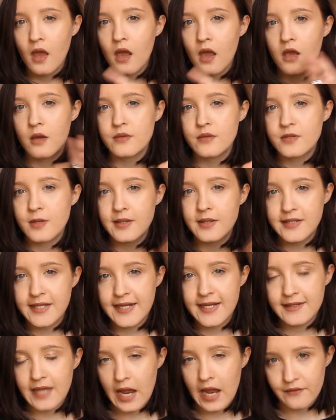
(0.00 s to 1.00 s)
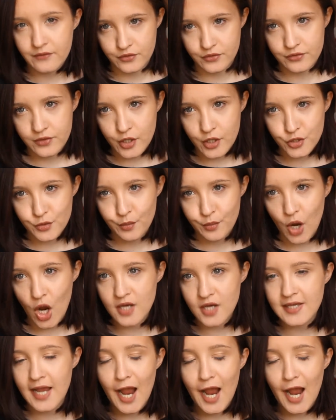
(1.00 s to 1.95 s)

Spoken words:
so I'll link that in the description box.